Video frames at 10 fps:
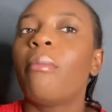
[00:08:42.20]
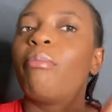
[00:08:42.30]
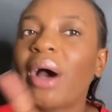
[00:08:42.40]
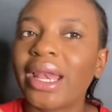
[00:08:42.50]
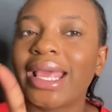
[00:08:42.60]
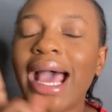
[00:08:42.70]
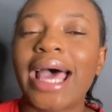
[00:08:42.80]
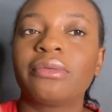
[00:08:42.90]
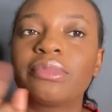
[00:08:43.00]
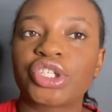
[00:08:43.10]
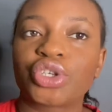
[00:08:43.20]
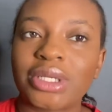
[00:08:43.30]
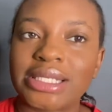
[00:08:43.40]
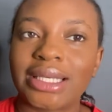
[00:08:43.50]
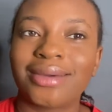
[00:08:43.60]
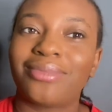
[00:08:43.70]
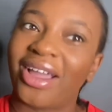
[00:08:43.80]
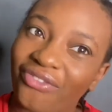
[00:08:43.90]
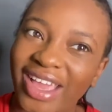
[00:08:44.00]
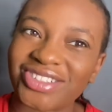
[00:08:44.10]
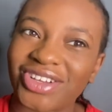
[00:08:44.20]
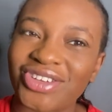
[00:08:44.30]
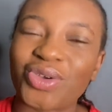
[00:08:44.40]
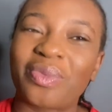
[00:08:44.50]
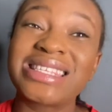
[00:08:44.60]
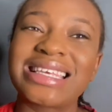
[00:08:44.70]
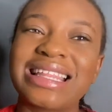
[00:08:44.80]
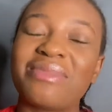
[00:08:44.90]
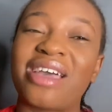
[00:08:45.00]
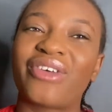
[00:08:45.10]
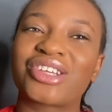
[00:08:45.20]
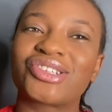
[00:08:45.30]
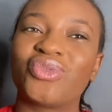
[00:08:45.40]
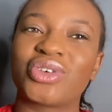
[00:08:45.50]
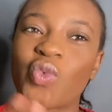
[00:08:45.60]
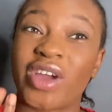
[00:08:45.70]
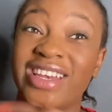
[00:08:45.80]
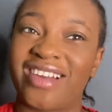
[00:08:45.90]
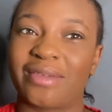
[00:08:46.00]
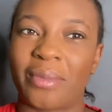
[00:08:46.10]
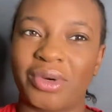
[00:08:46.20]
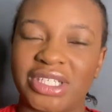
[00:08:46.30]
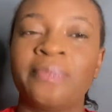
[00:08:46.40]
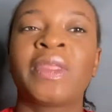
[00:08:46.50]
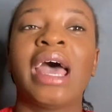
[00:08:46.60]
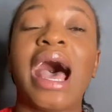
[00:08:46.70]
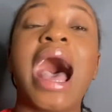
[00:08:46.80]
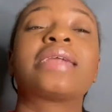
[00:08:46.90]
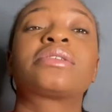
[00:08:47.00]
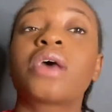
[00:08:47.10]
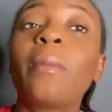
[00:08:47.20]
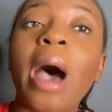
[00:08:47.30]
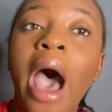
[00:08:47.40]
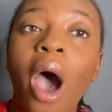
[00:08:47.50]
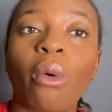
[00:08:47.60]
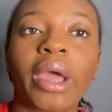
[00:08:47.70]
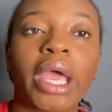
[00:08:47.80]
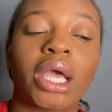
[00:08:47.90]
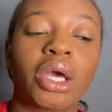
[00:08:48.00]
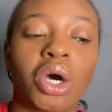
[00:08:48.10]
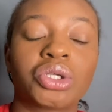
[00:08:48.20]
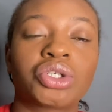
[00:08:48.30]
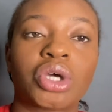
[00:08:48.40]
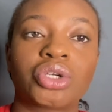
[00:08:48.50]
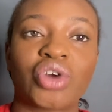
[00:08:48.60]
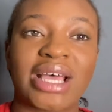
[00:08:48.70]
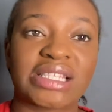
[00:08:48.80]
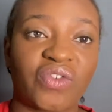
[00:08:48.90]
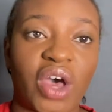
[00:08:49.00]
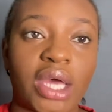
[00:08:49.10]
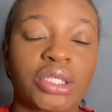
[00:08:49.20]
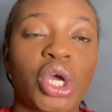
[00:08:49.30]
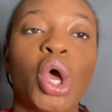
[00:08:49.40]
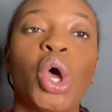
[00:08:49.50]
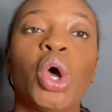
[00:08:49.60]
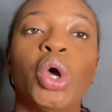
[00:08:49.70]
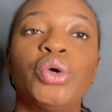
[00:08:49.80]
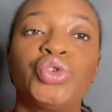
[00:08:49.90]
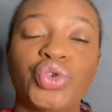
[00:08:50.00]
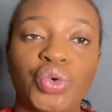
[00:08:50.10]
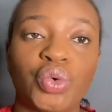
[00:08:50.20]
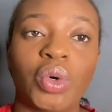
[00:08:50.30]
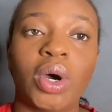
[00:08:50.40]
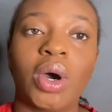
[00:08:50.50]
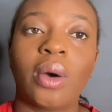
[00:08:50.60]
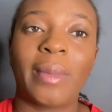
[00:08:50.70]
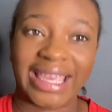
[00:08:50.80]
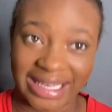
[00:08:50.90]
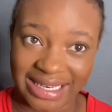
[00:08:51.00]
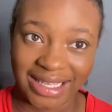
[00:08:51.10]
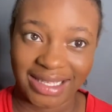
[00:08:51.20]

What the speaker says: but it hadn't been treating my infection. So basically, my infection was walking around in my body. And somehow, it got transferred to my kidney.